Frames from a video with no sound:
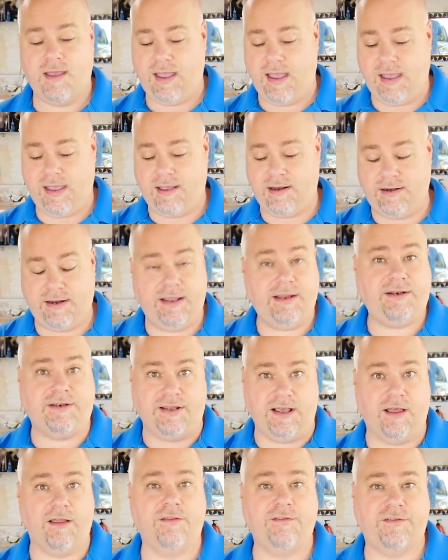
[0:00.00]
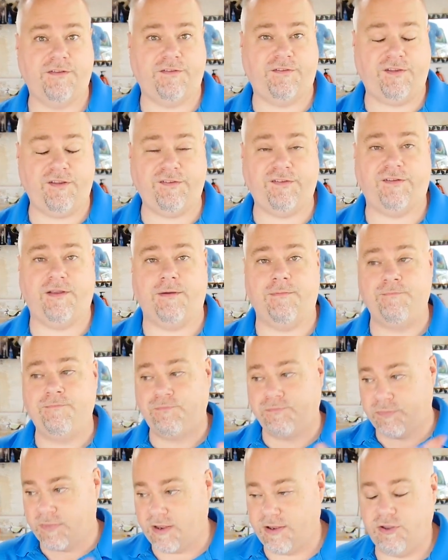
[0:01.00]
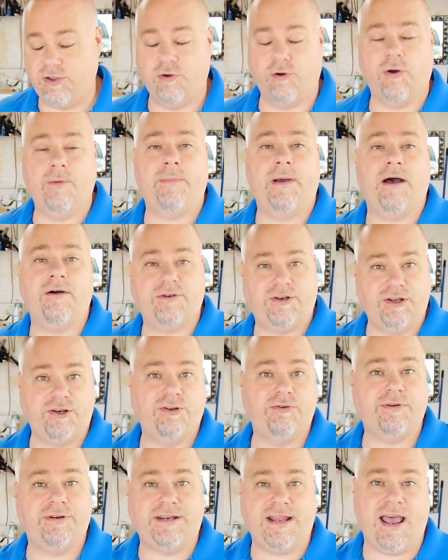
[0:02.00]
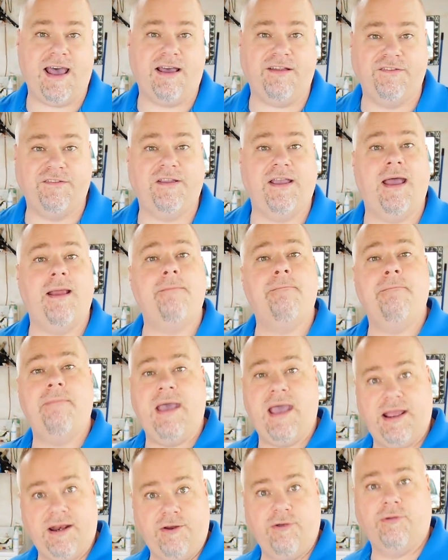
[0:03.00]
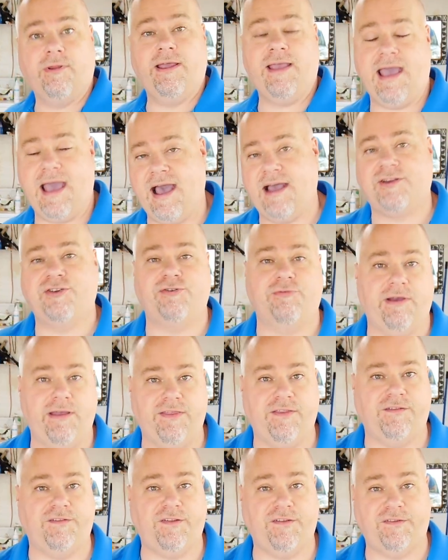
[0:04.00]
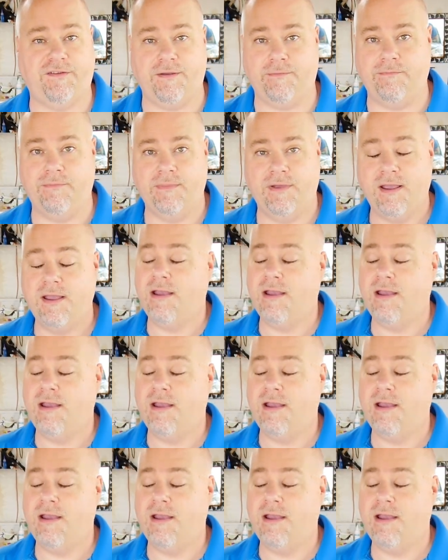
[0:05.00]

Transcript: And it tells the system you're about to do a test and manually actuate the system.